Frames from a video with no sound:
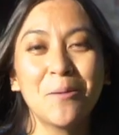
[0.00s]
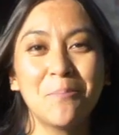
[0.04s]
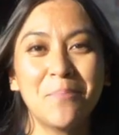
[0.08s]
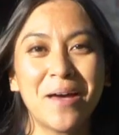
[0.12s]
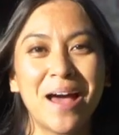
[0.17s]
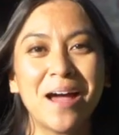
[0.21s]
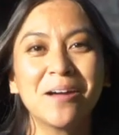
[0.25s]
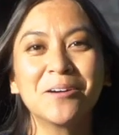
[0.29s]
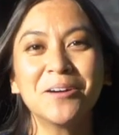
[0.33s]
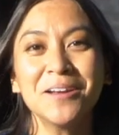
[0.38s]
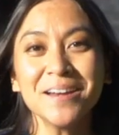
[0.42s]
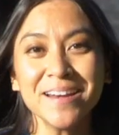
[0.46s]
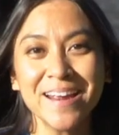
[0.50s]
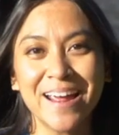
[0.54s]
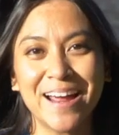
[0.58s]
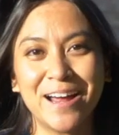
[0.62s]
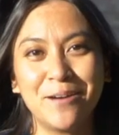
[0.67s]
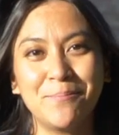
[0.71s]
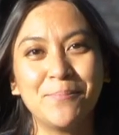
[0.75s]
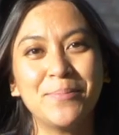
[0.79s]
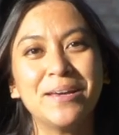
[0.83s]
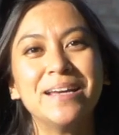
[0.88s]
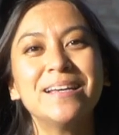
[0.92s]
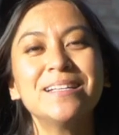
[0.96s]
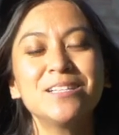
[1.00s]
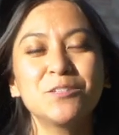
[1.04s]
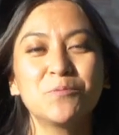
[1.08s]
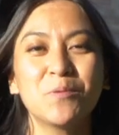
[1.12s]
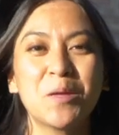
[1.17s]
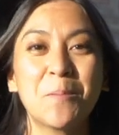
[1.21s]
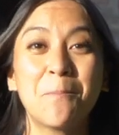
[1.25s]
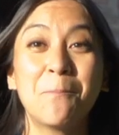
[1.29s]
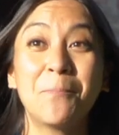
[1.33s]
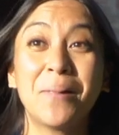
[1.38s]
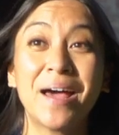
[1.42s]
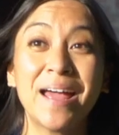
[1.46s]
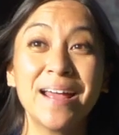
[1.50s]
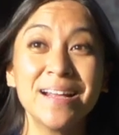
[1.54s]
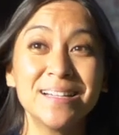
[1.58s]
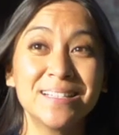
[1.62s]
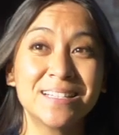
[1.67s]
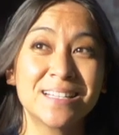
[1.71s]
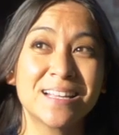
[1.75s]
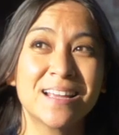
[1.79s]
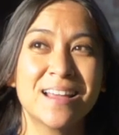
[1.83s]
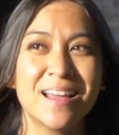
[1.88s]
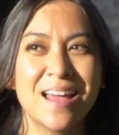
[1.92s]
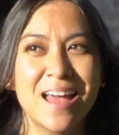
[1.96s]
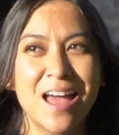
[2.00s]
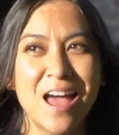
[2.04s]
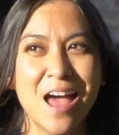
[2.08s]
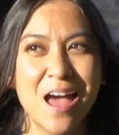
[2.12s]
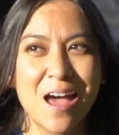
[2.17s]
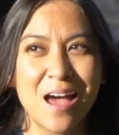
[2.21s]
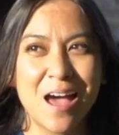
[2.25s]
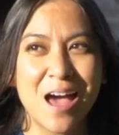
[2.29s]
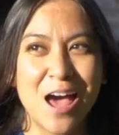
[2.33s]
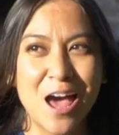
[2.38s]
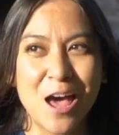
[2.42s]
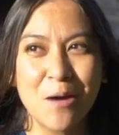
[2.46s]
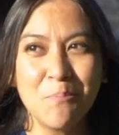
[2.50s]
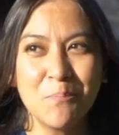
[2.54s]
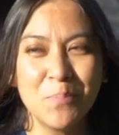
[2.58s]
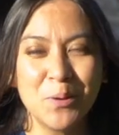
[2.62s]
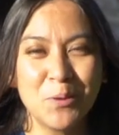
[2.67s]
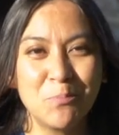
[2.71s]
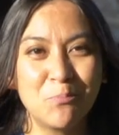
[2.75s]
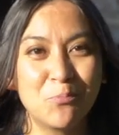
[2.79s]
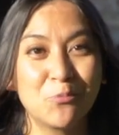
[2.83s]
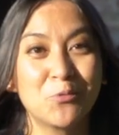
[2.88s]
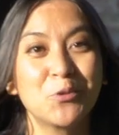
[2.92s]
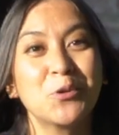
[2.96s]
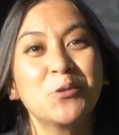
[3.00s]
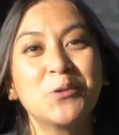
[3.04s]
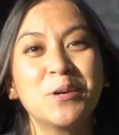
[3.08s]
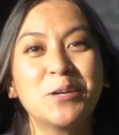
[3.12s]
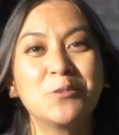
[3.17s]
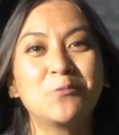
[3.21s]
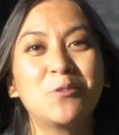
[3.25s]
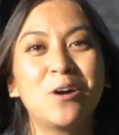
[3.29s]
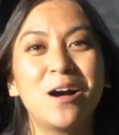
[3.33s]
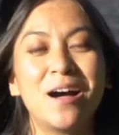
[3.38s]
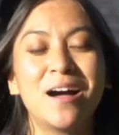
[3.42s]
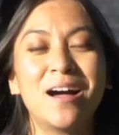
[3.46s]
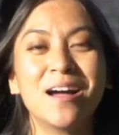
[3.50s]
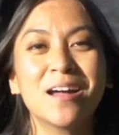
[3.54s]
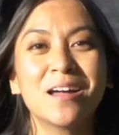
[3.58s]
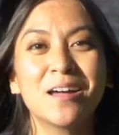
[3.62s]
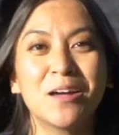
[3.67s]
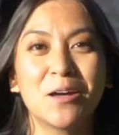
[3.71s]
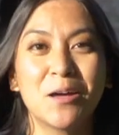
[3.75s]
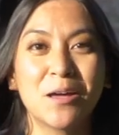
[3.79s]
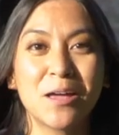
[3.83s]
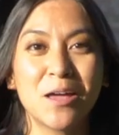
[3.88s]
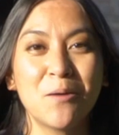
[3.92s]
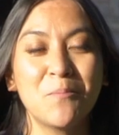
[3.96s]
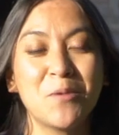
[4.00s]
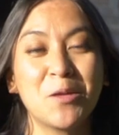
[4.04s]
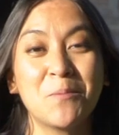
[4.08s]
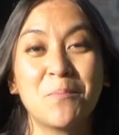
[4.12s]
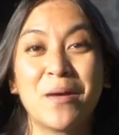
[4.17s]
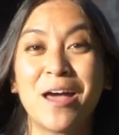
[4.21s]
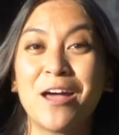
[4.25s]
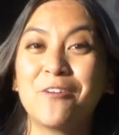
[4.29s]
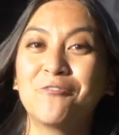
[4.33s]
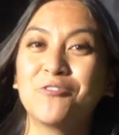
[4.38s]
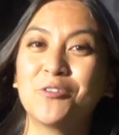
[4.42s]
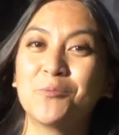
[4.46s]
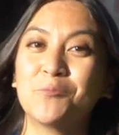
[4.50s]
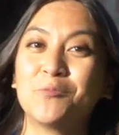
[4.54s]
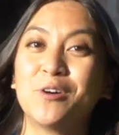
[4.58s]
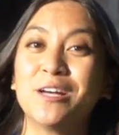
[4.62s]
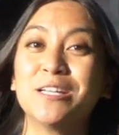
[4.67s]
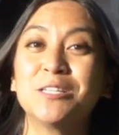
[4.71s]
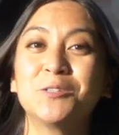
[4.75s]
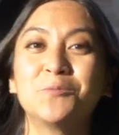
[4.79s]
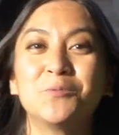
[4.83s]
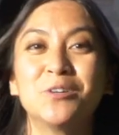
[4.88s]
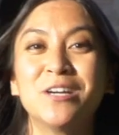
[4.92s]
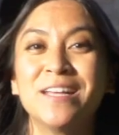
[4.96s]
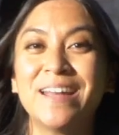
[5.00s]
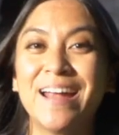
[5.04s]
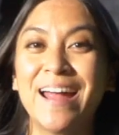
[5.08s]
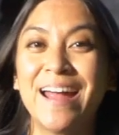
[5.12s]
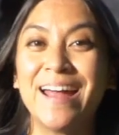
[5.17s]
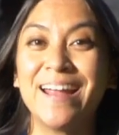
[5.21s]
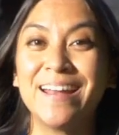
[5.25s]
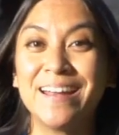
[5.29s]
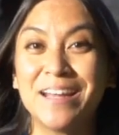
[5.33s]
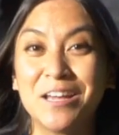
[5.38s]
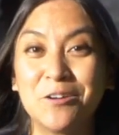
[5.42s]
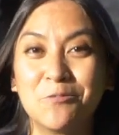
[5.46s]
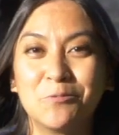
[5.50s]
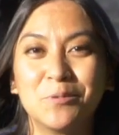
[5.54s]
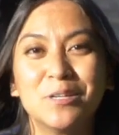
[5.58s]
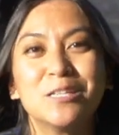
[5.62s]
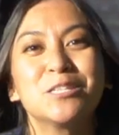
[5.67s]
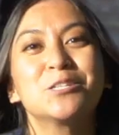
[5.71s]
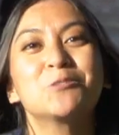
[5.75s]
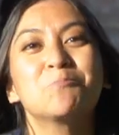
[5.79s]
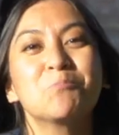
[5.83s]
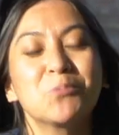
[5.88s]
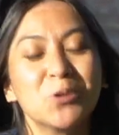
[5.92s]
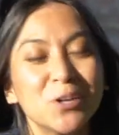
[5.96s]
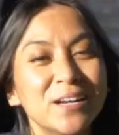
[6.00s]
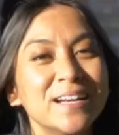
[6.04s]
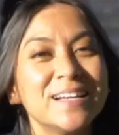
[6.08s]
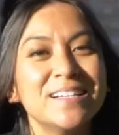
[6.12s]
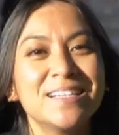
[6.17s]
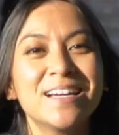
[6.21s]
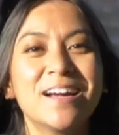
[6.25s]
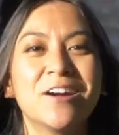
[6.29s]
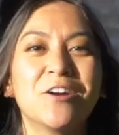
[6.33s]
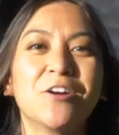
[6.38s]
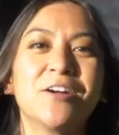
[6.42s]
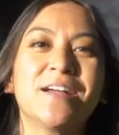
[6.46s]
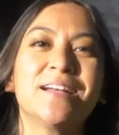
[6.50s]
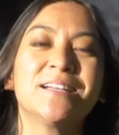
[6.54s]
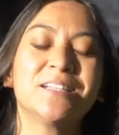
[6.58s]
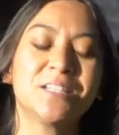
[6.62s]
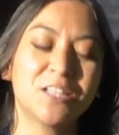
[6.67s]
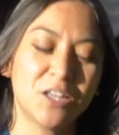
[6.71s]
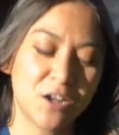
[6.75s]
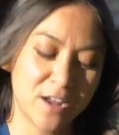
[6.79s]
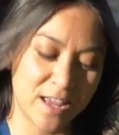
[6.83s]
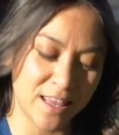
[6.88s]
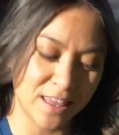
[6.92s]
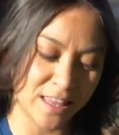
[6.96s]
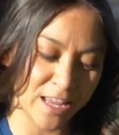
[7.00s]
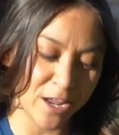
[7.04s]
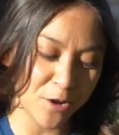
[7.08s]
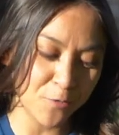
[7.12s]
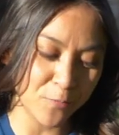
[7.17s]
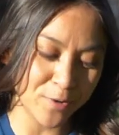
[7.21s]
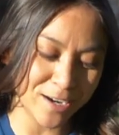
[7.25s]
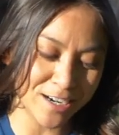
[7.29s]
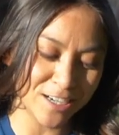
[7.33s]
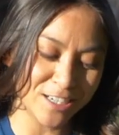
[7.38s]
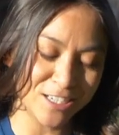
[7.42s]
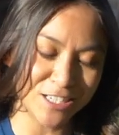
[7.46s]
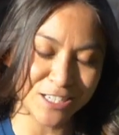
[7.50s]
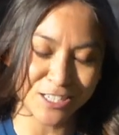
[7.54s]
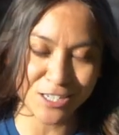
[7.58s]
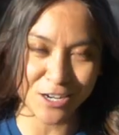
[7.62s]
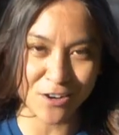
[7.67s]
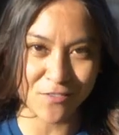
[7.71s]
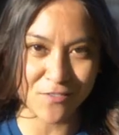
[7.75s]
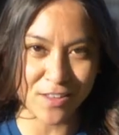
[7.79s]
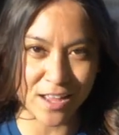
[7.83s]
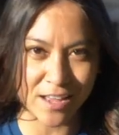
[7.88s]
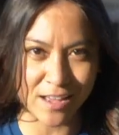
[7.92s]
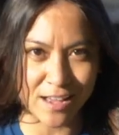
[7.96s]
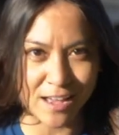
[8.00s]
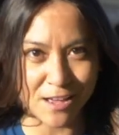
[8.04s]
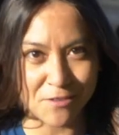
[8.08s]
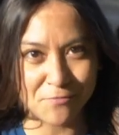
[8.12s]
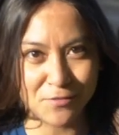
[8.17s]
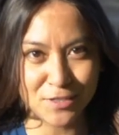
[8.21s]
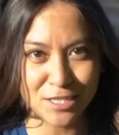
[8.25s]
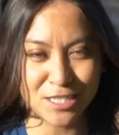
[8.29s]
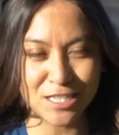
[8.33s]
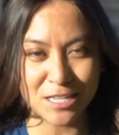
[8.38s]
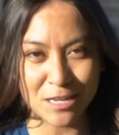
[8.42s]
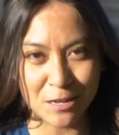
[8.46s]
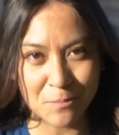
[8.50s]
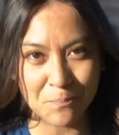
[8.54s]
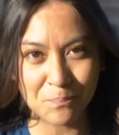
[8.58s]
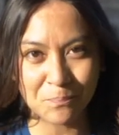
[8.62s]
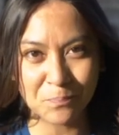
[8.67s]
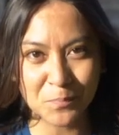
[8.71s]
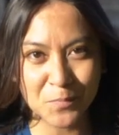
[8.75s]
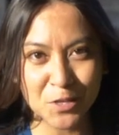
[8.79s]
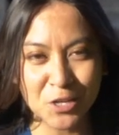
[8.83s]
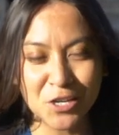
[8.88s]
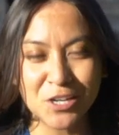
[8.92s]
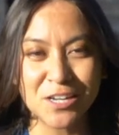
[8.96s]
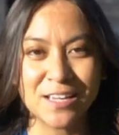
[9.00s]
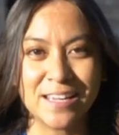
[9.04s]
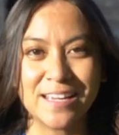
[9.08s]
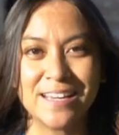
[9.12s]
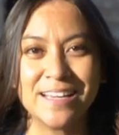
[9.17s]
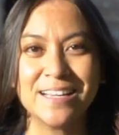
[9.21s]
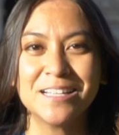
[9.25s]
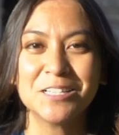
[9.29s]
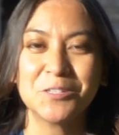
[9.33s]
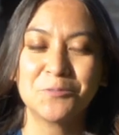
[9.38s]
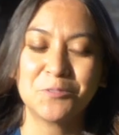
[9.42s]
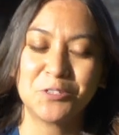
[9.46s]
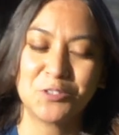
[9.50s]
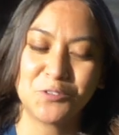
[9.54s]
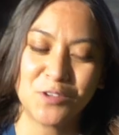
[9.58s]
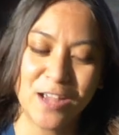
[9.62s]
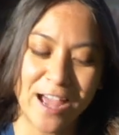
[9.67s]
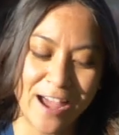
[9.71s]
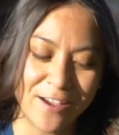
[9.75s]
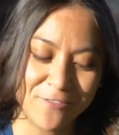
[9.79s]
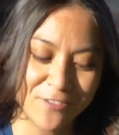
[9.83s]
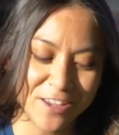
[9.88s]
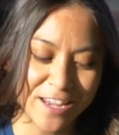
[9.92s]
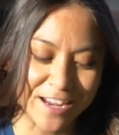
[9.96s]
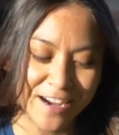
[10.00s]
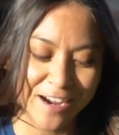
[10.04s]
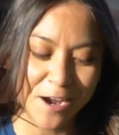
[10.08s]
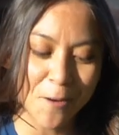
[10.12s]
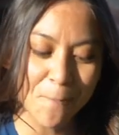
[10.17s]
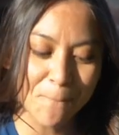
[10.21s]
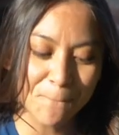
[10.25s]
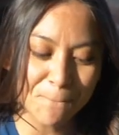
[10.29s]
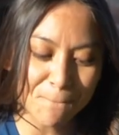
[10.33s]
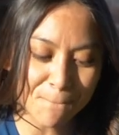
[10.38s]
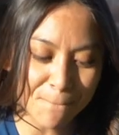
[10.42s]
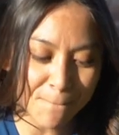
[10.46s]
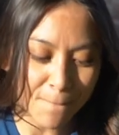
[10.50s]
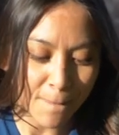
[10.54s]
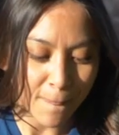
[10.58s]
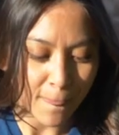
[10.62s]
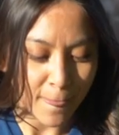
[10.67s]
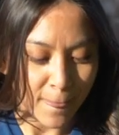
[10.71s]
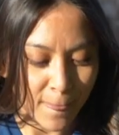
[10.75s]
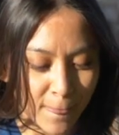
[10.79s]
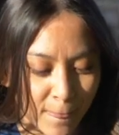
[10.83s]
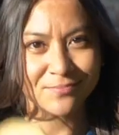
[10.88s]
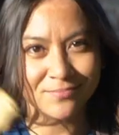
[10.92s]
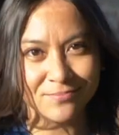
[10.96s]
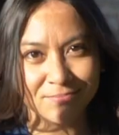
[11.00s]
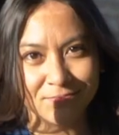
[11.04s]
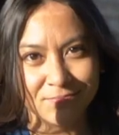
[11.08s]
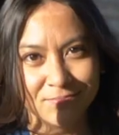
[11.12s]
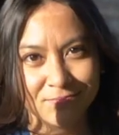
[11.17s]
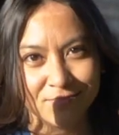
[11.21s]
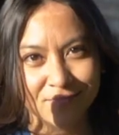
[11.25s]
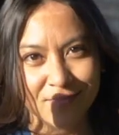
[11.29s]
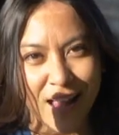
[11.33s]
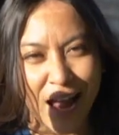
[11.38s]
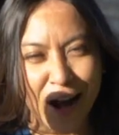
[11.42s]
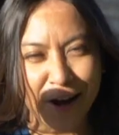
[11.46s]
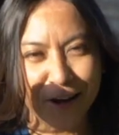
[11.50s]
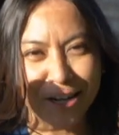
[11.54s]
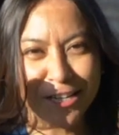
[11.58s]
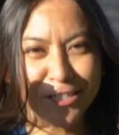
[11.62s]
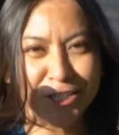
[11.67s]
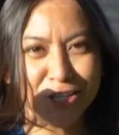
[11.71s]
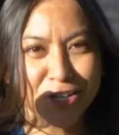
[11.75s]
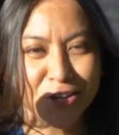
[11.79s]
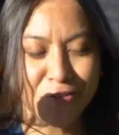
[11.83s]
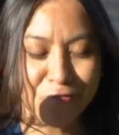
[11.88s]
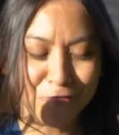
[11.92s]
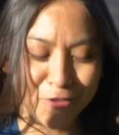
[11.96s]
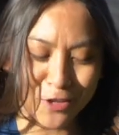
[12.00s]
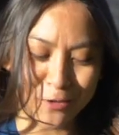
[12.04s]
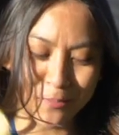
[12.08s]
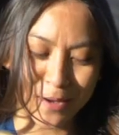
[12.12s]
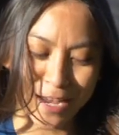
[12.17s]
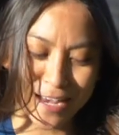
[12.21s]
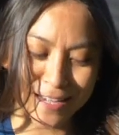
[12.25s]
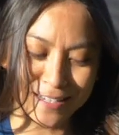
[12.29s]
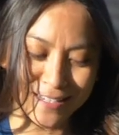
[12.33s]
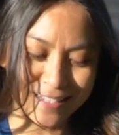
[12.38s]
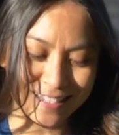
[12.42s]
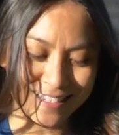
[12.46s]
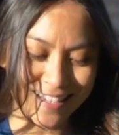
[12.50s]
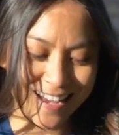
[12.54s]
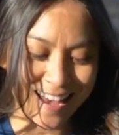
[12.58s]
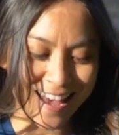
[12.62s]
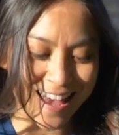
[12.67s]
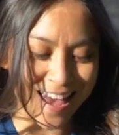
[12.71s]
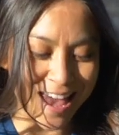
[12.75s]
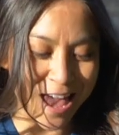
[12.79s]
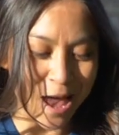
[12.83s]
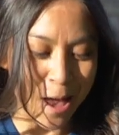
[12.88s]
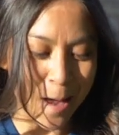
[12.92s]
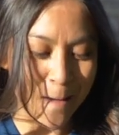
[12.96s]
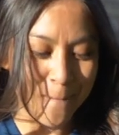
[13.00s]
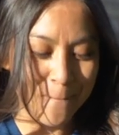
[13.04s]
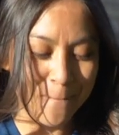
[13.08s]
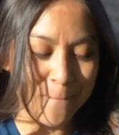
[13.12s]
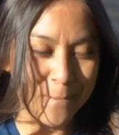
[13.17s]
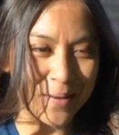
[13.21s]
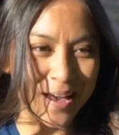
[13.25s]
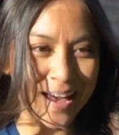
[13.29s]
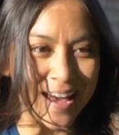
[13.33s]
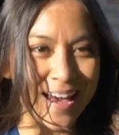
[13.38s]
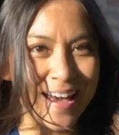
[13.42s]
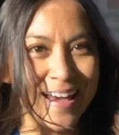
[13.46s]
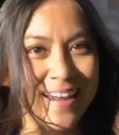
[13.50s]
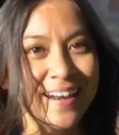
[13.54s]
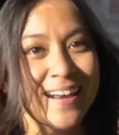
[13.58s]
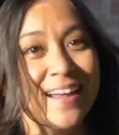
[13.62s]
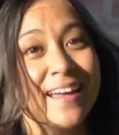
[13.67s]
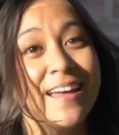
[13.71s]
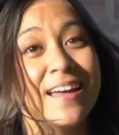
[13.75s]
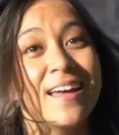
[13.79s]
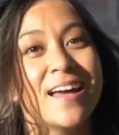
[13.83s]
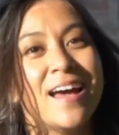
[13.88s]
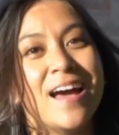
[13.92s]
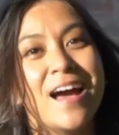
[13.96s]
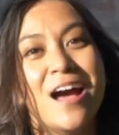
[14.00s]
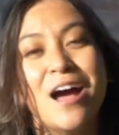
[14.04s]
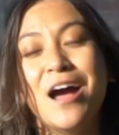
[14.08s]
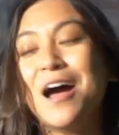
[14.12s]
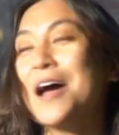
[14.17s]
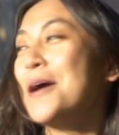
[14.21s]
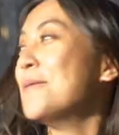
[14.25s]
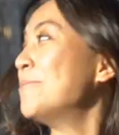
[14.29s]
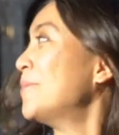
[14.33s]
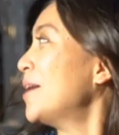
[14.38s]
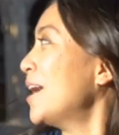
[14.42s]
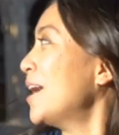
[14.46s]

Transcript: Back on campus, we biked up Bruin Walk coming back from Westwood, and it was pretty tiring, so I think we are deserving of some cookies, which we have here. I already took a few bites, but I'm